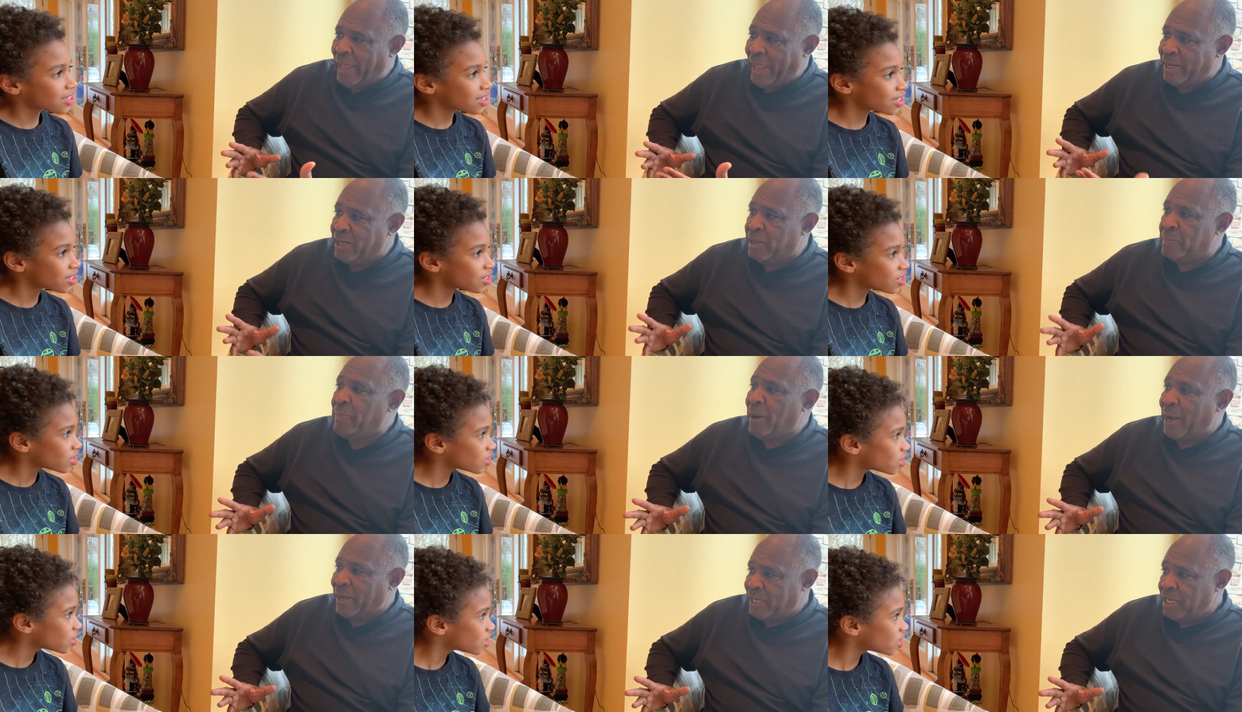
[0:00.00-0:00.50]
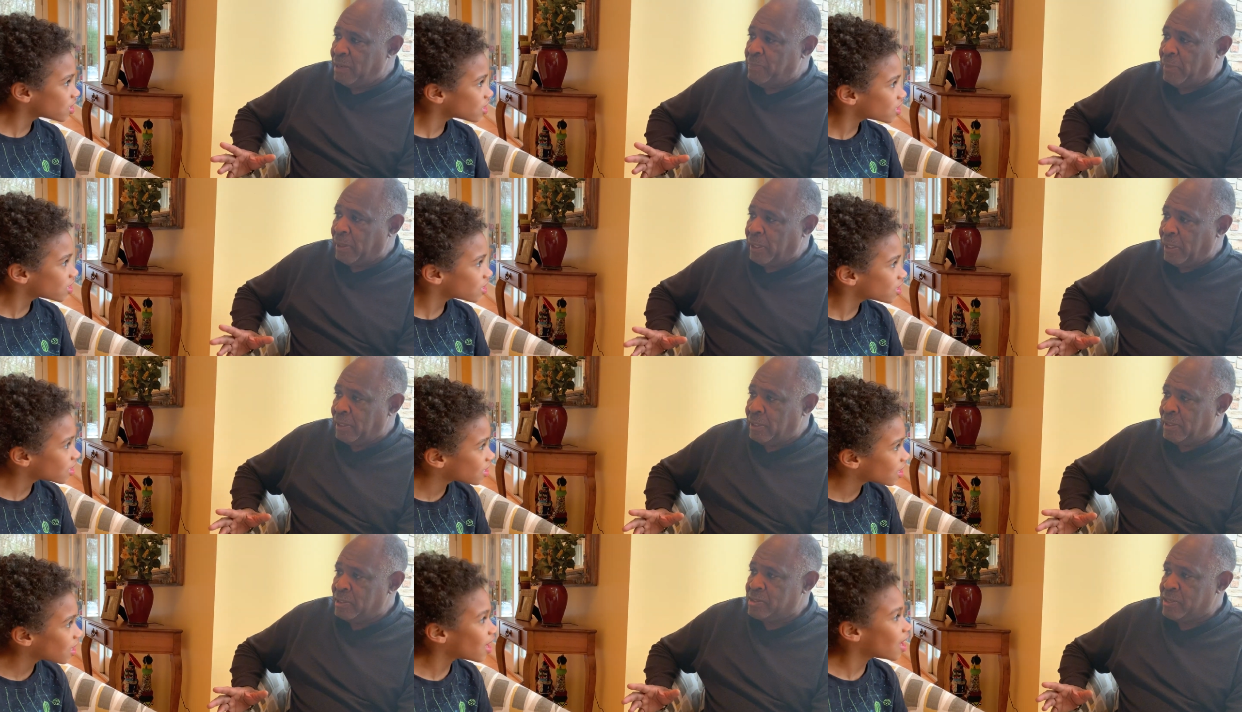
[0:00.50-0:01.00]
Speaker 1: antibody
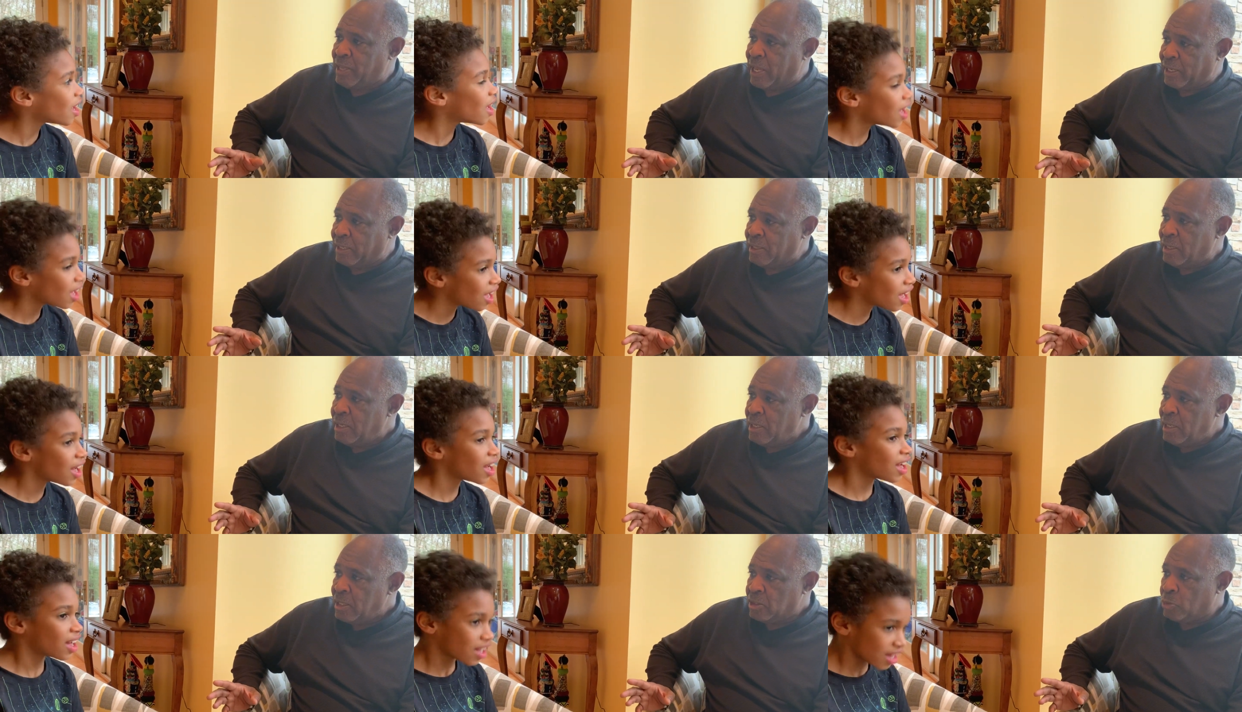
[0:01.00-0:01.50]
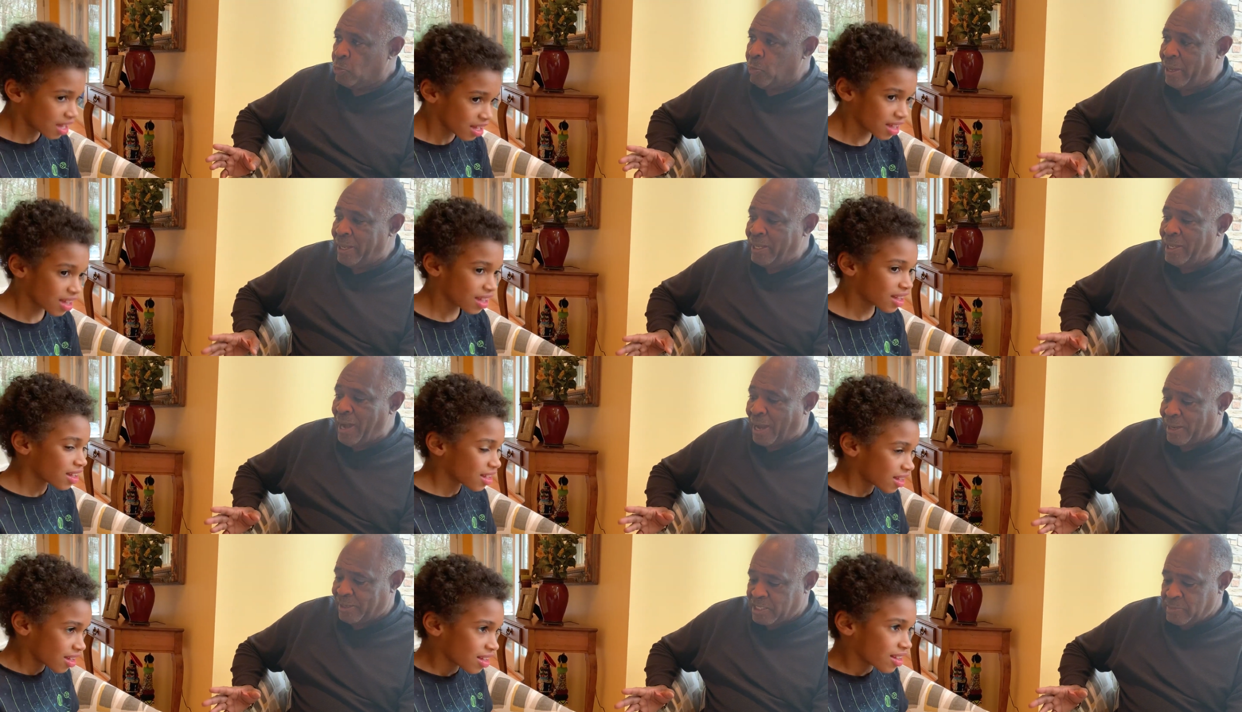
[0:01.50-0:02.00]
means that the way
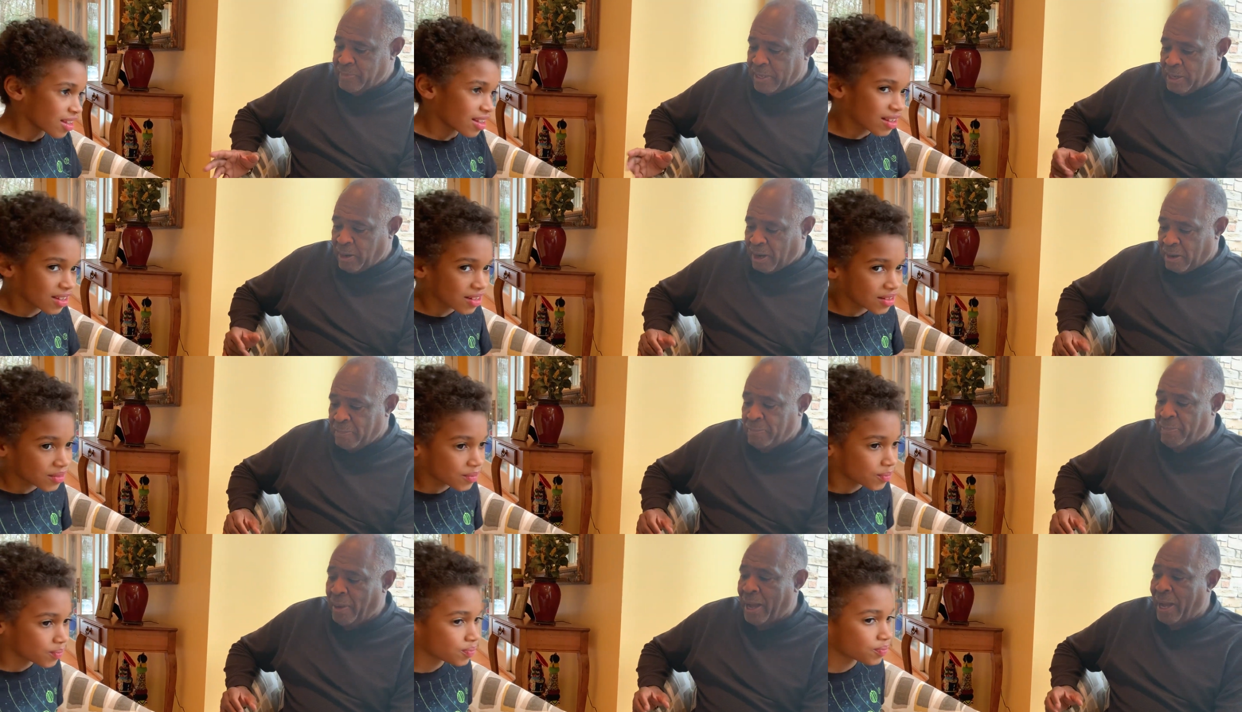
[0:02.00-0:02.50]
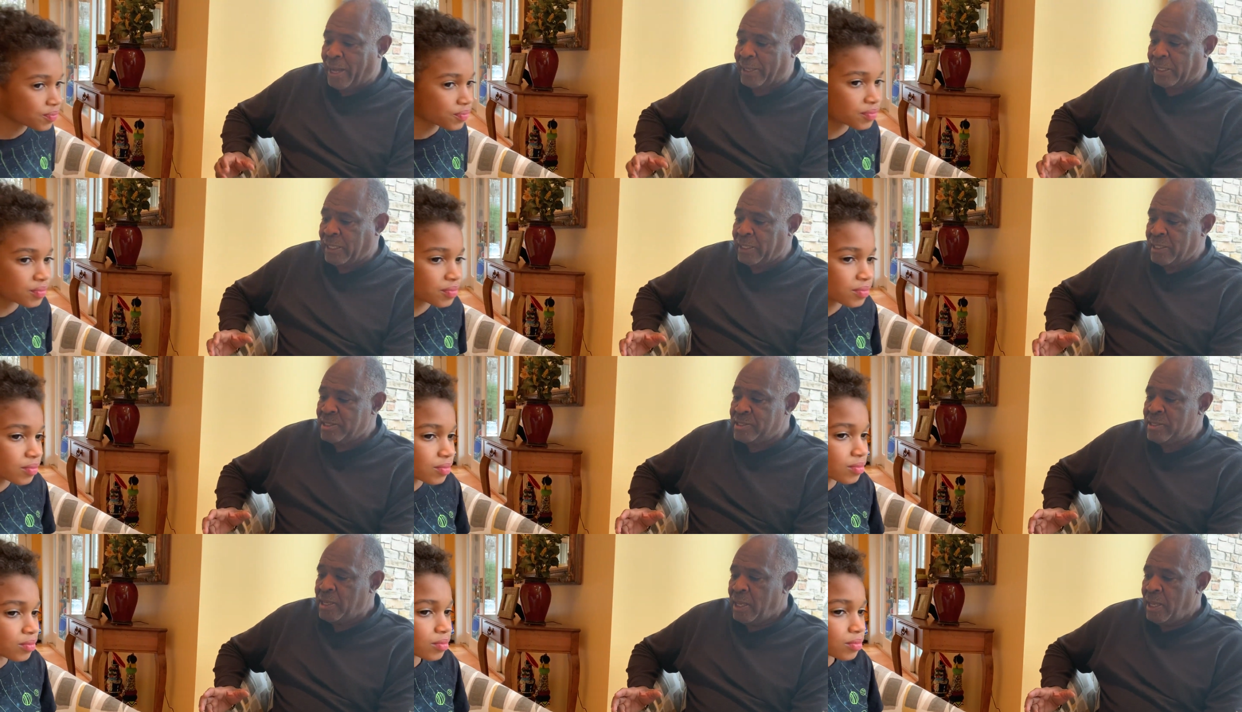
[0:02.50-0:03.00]
God has made our
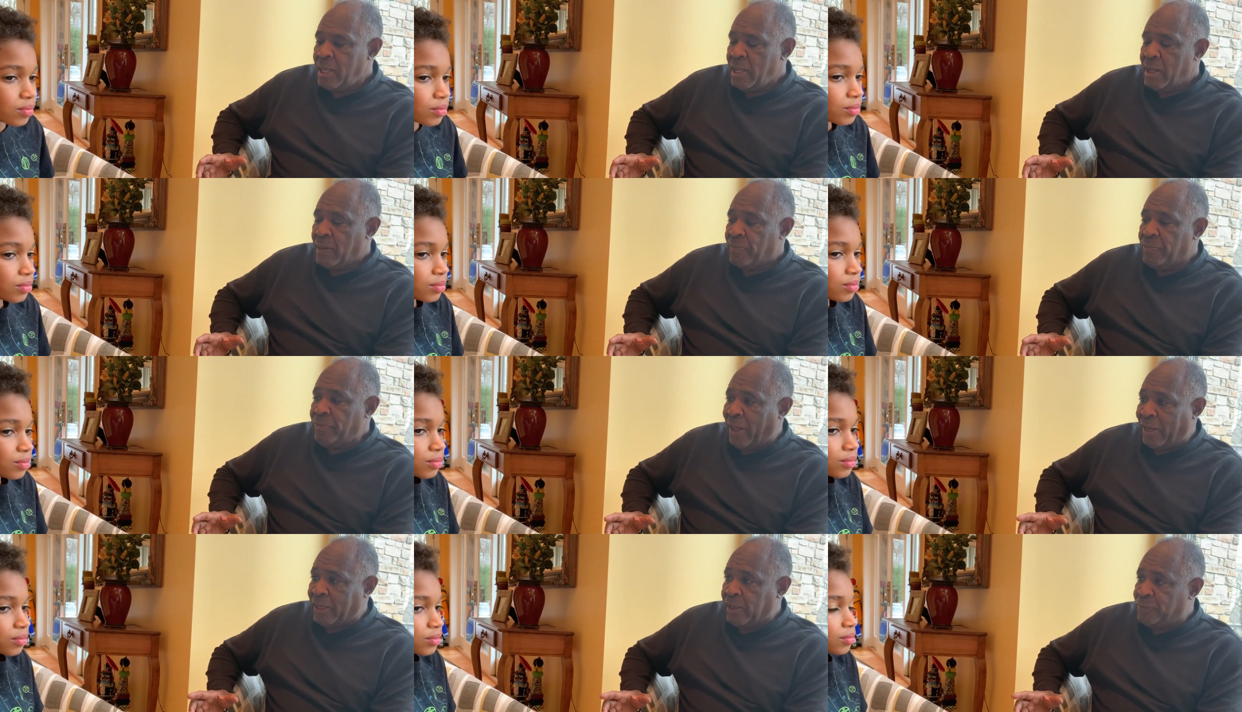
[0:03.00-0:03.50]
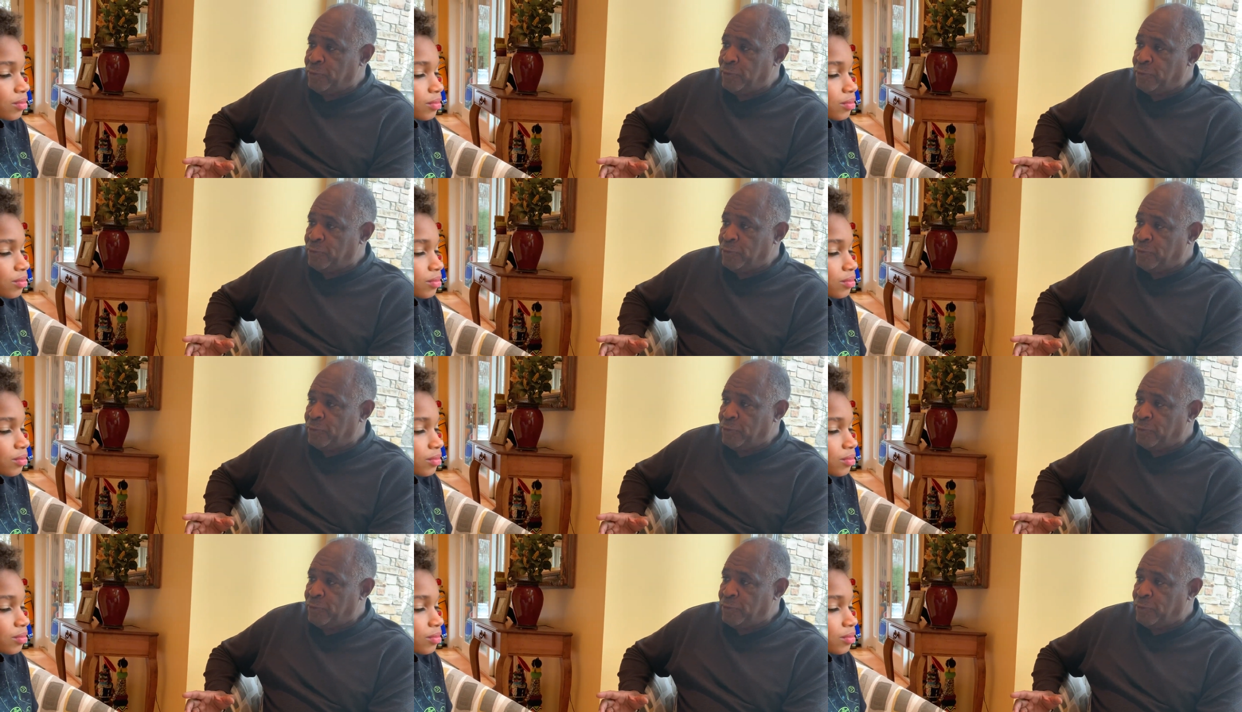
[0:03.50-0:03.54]
bodies, that